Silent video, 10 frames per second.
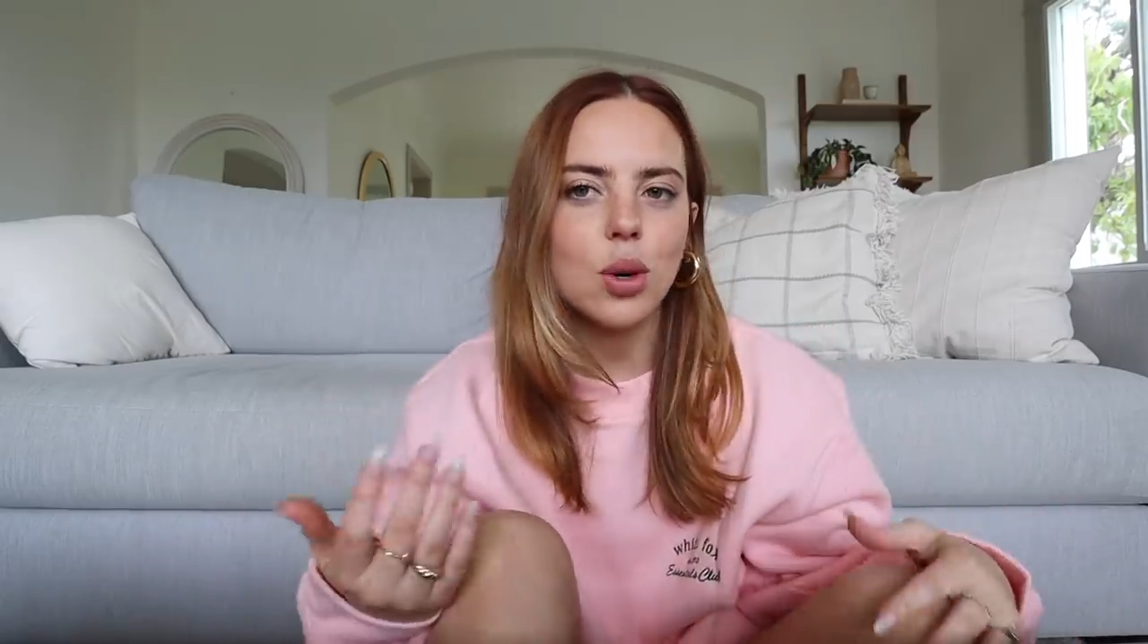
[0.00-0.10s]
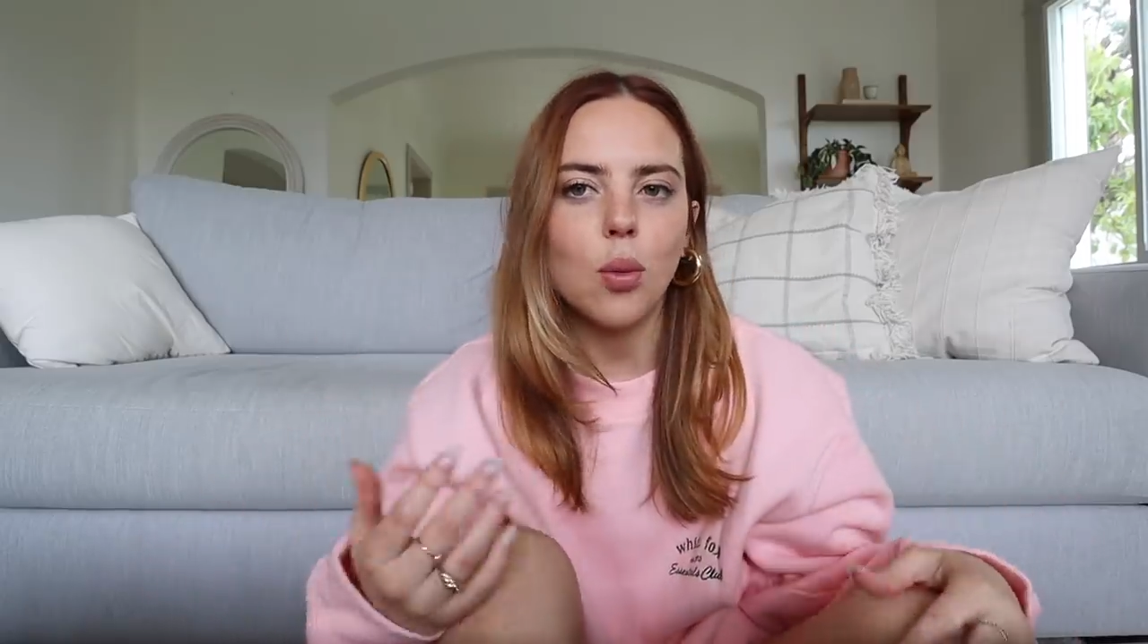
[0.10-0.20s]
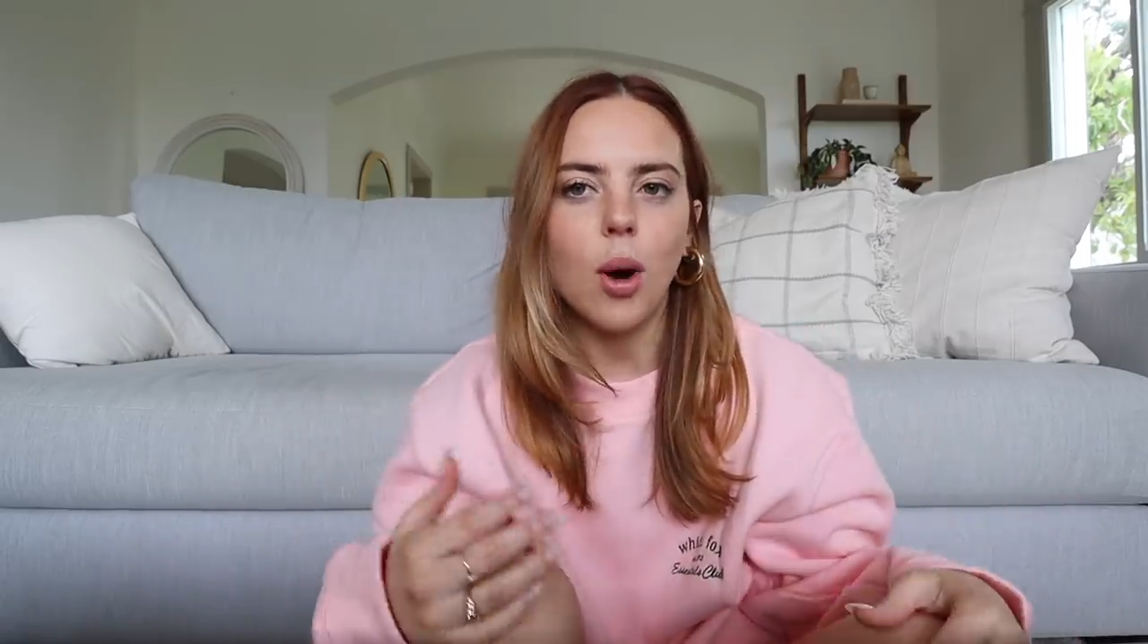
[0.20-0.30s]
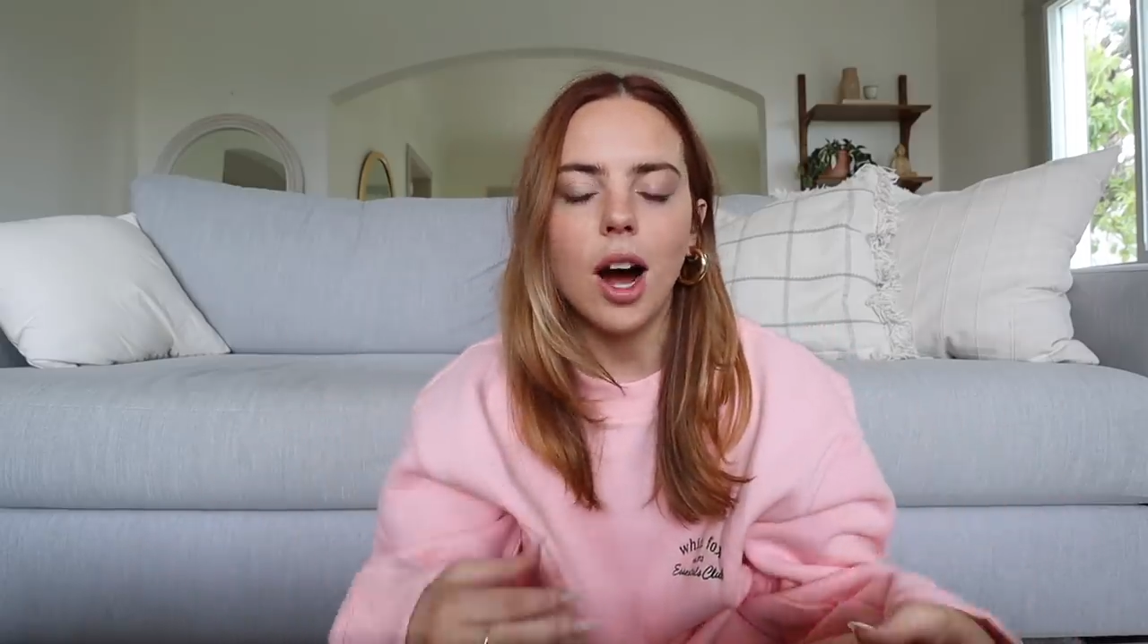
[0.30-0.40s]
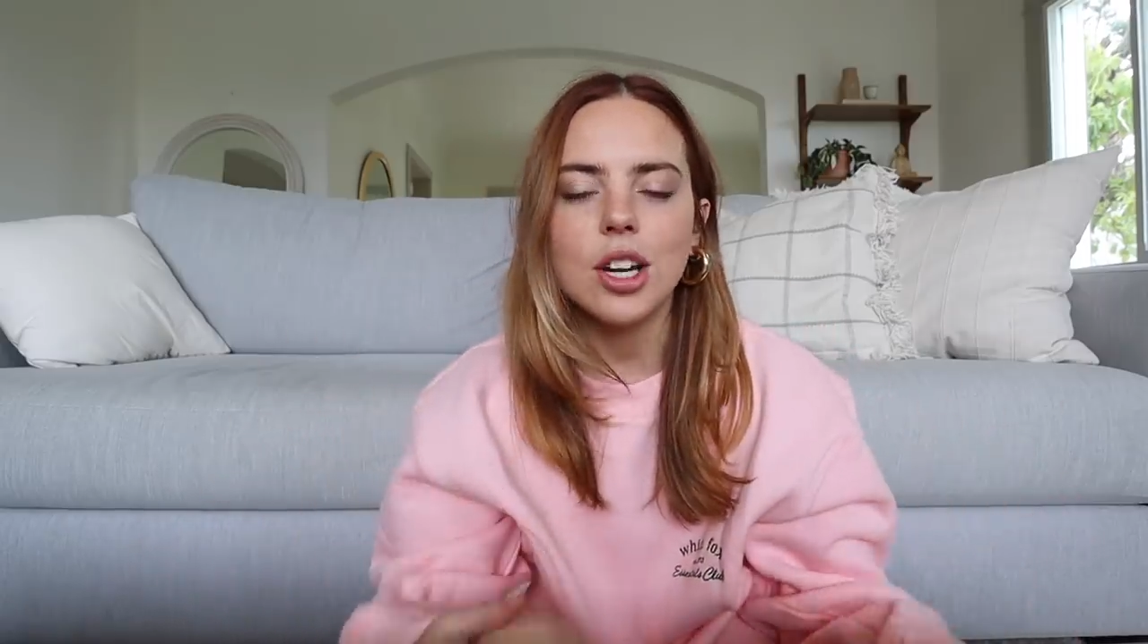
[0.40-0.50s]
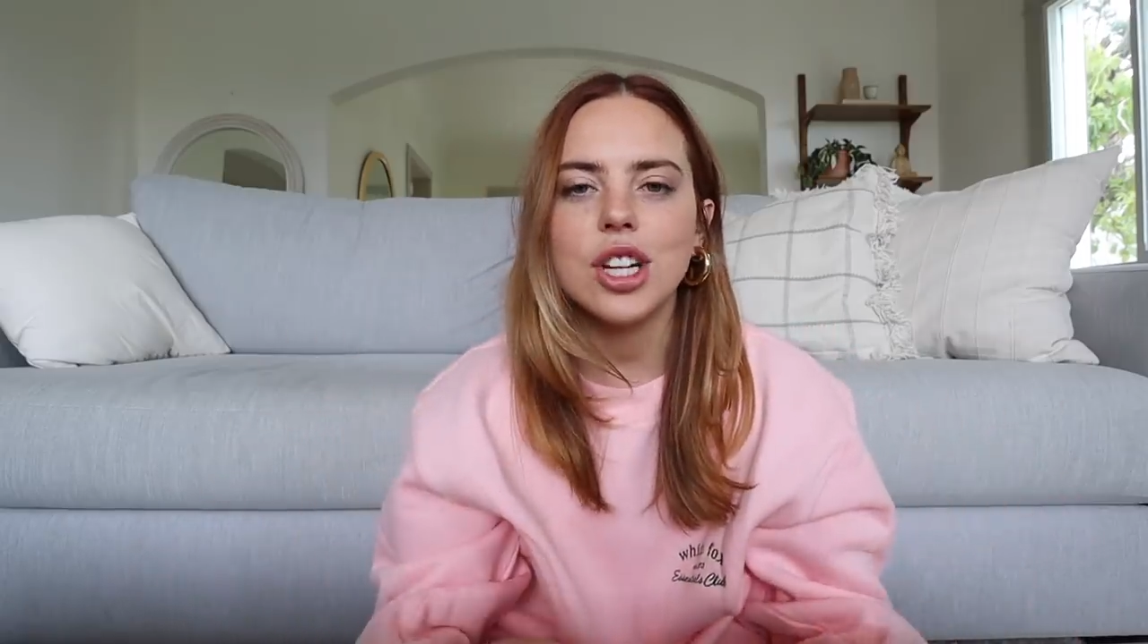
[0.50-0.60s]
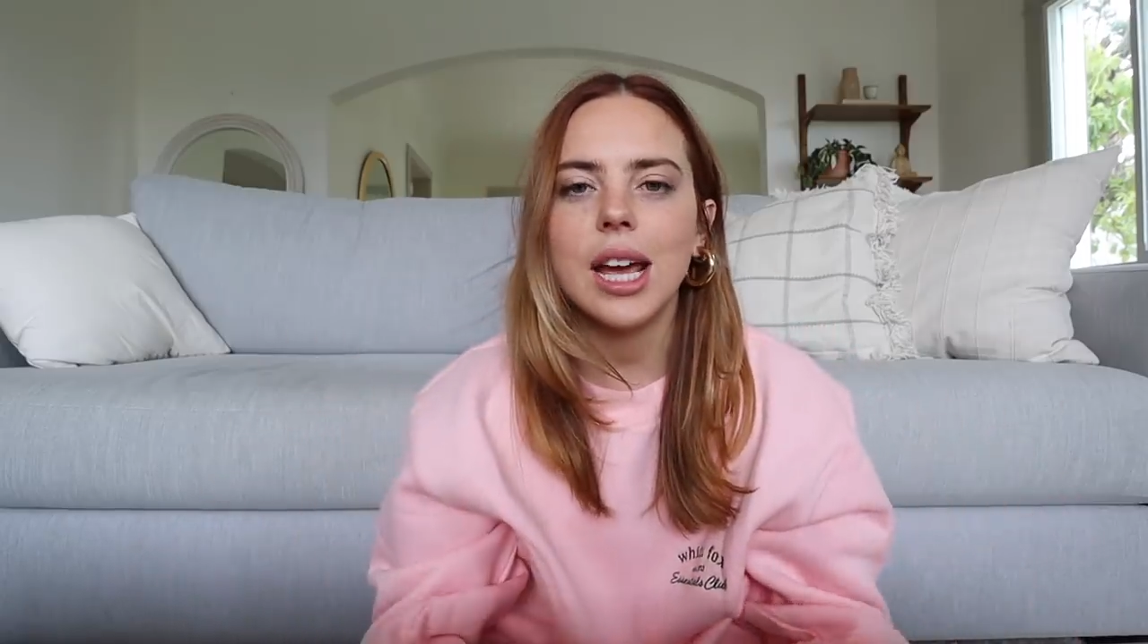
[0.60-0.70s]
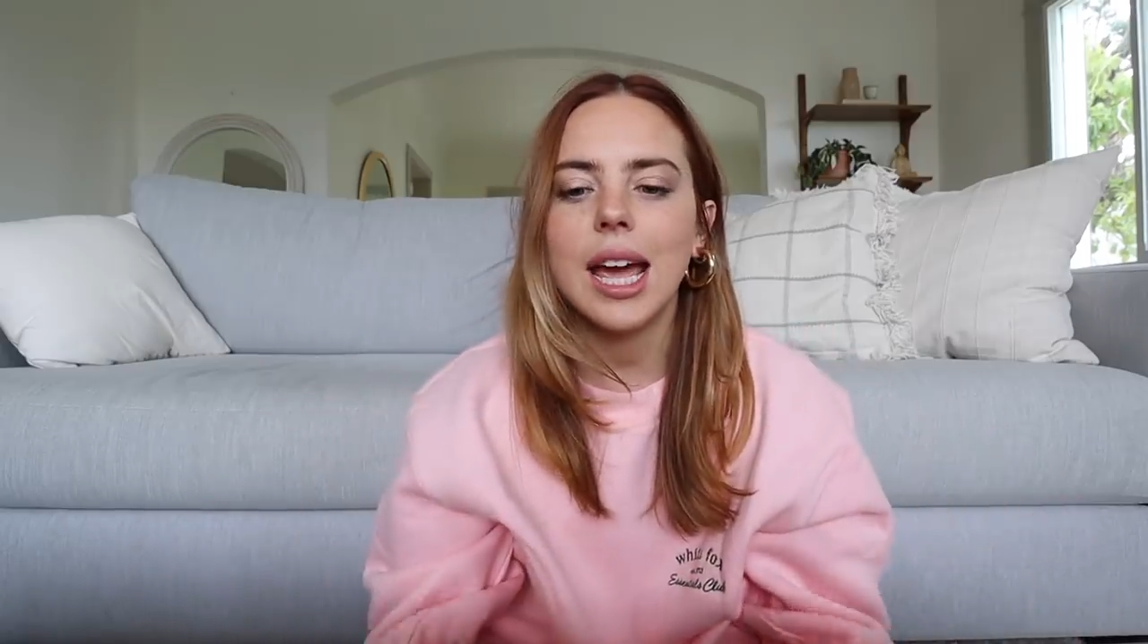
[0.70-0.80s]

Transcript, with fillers: to watch